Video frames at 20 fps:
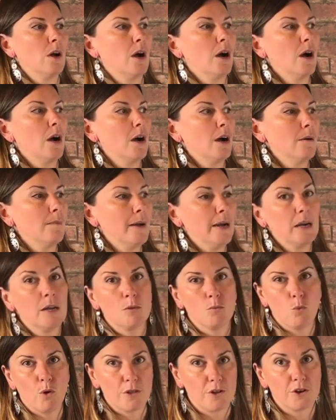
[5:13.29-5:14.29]
Um,
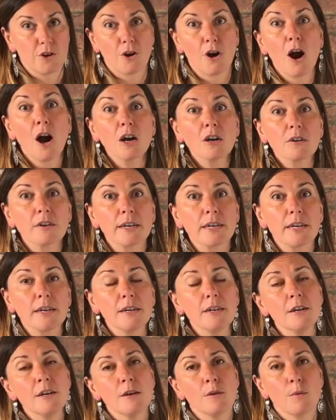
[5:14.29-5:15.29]
whether you're
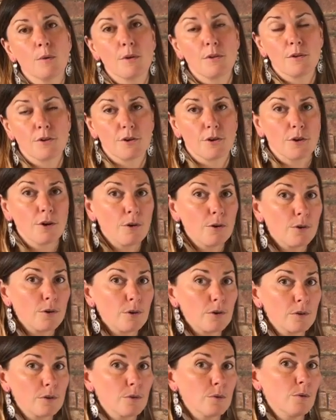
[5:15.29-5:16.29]
hungry, whether you're
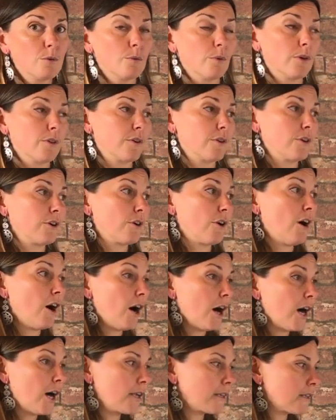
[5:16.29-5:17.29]
cold, whether you're
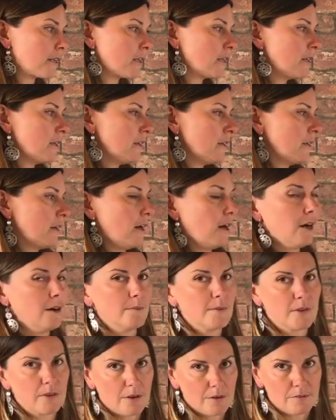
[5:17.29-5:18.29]
hot,
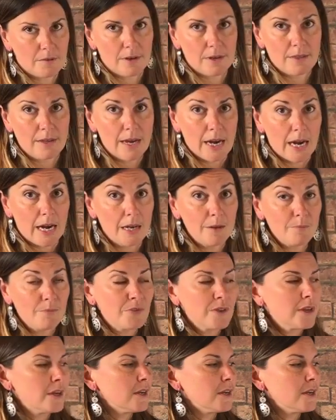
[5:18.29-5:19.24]
um, stuff like that.